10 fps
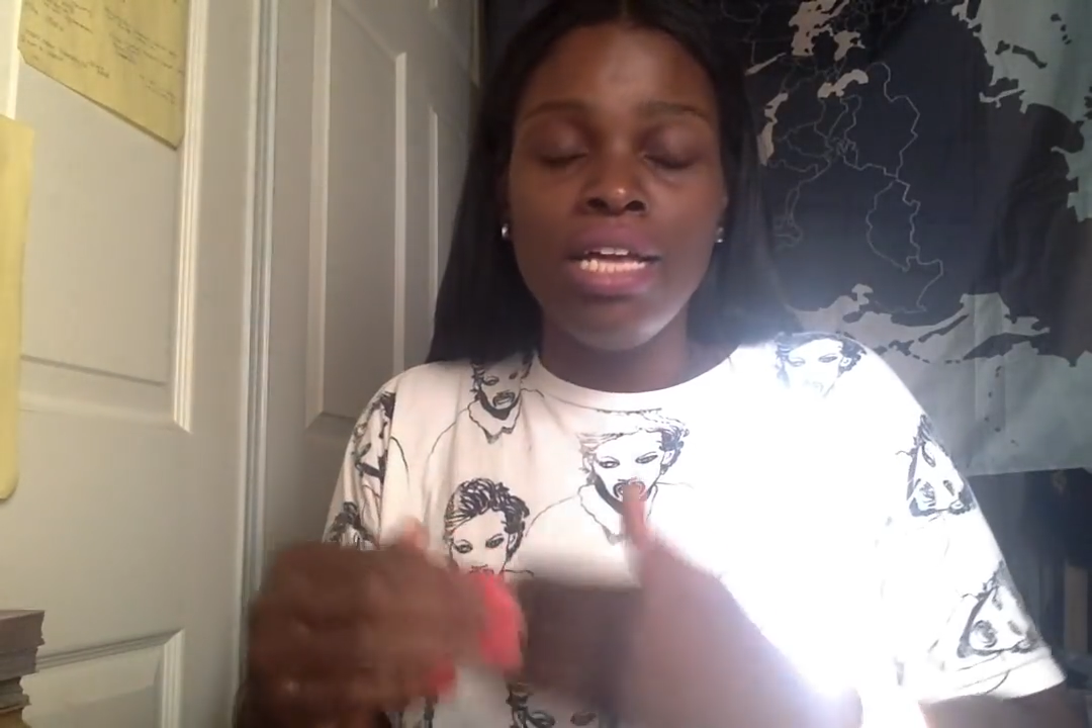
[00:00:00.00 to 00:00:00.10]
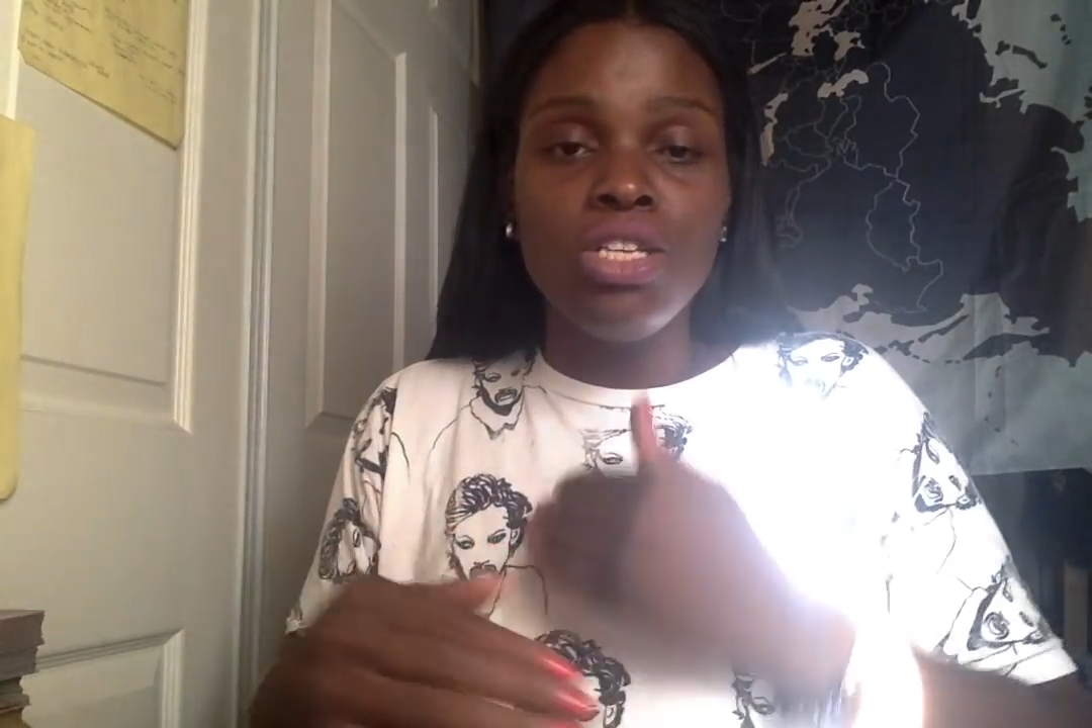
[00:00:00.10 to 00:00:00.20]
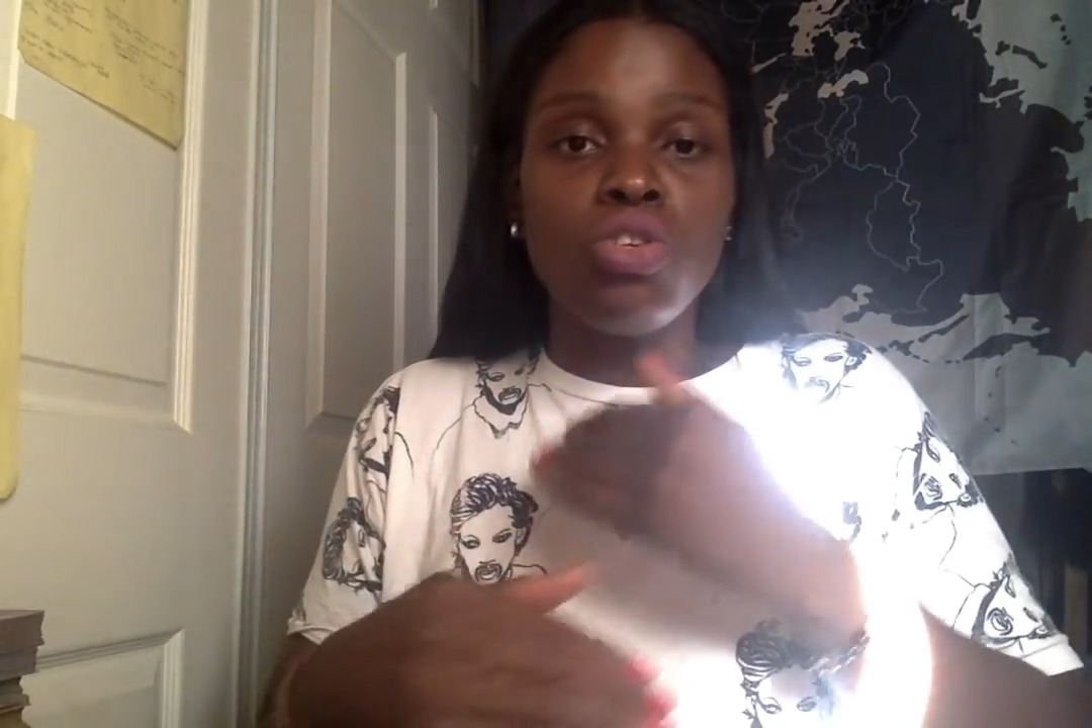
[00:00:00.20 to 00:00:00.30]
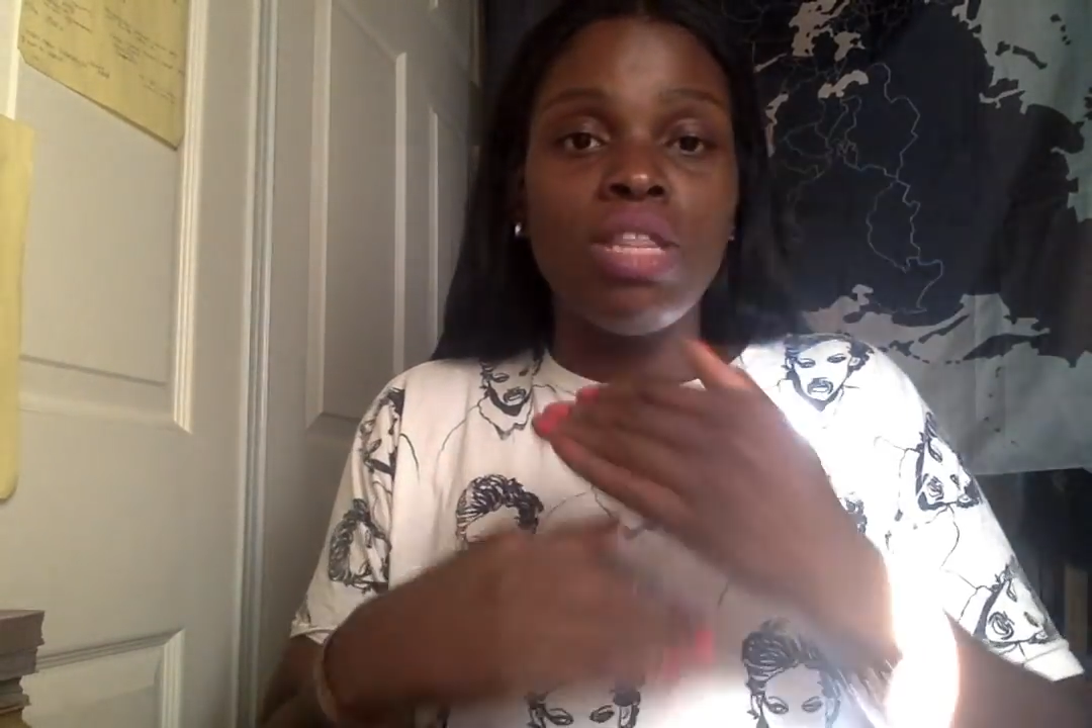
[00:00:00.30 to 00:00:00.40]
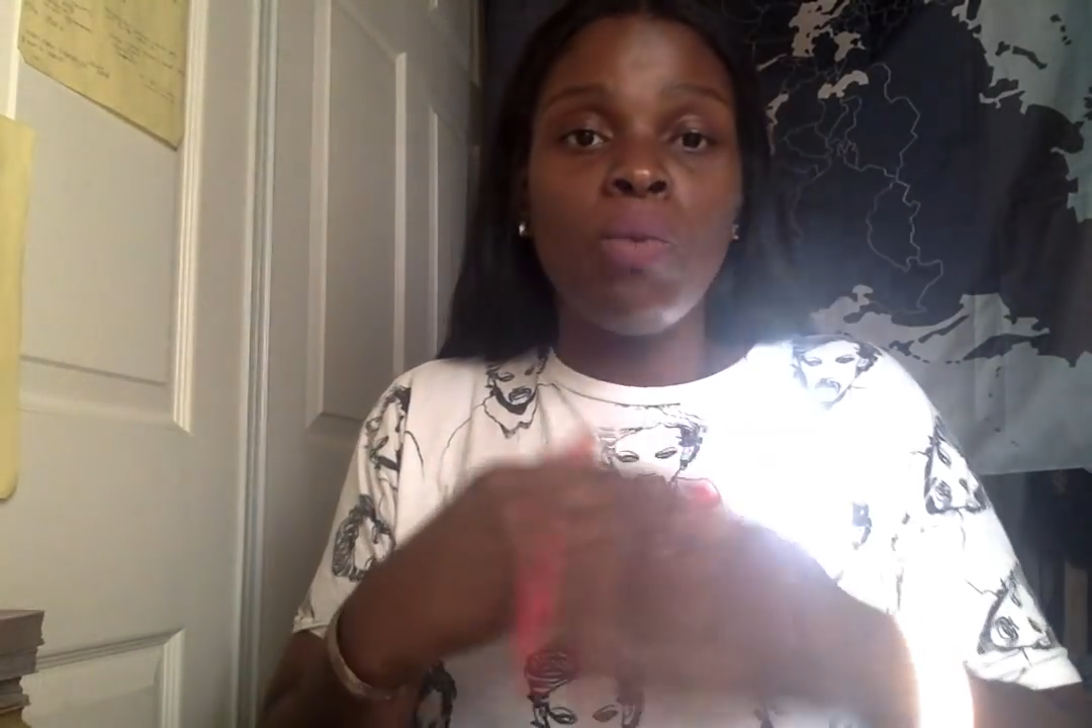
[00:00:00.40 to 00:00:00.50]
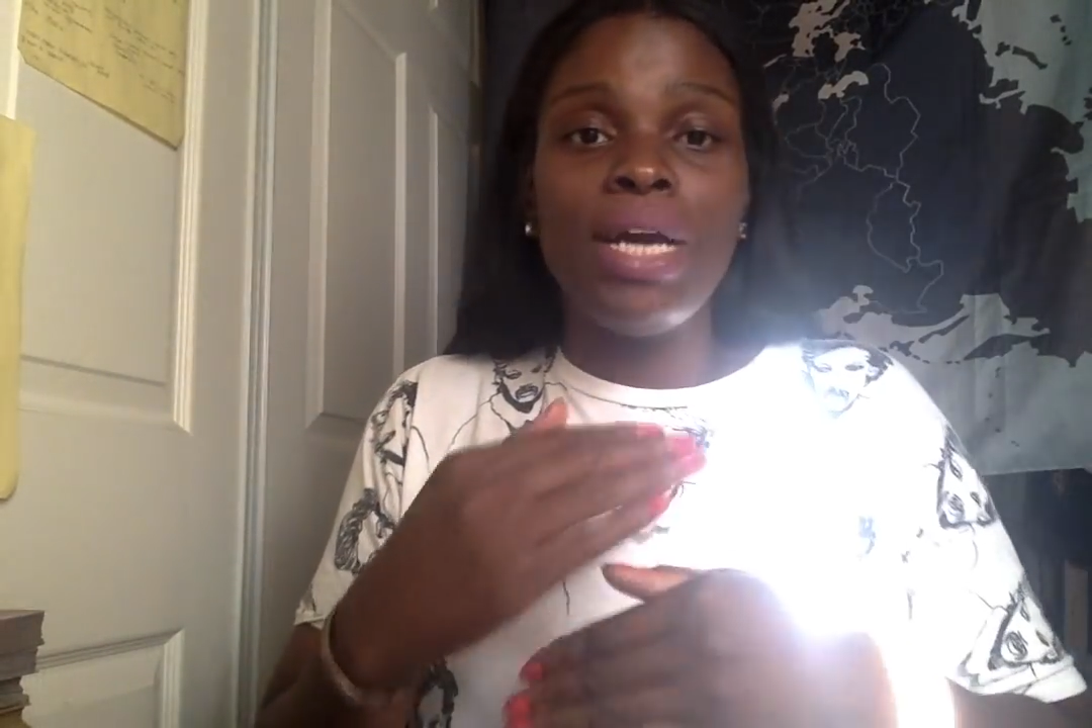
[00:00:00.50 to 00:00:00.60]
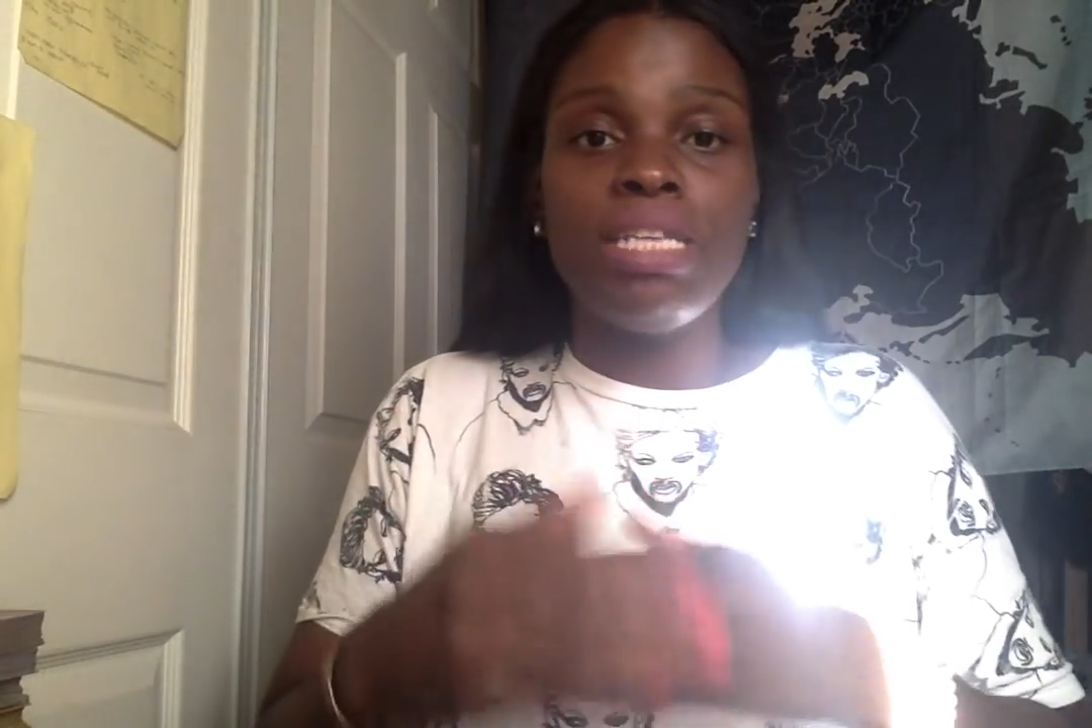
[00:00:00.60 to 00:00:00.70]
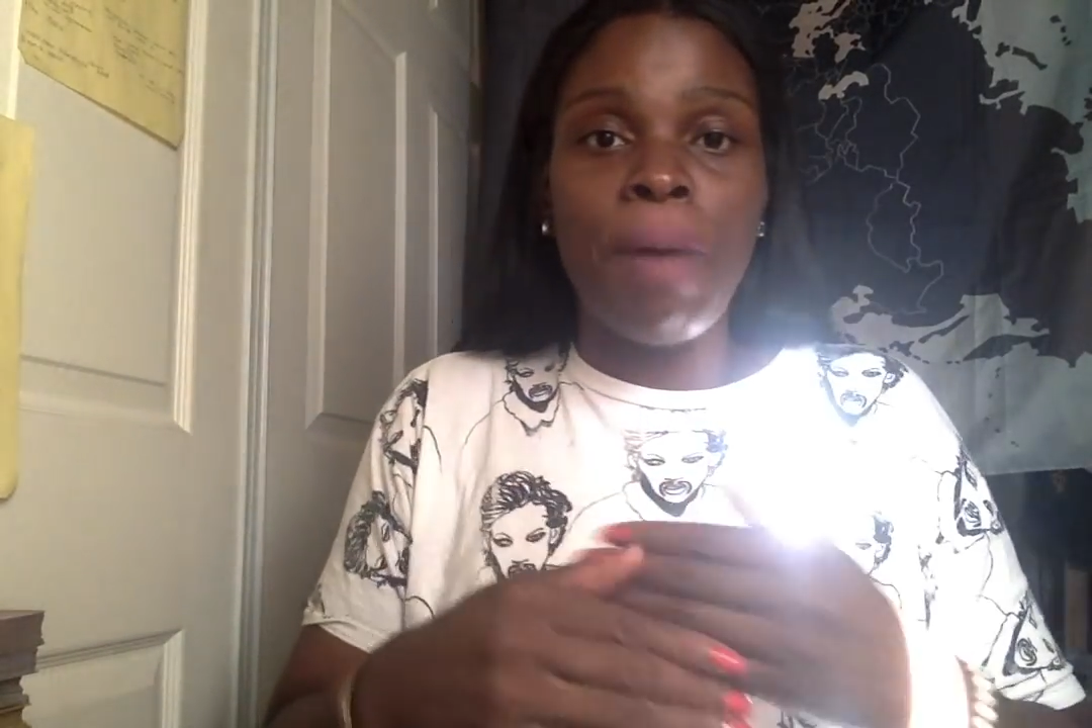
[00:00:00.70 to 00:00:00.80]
So then what ends up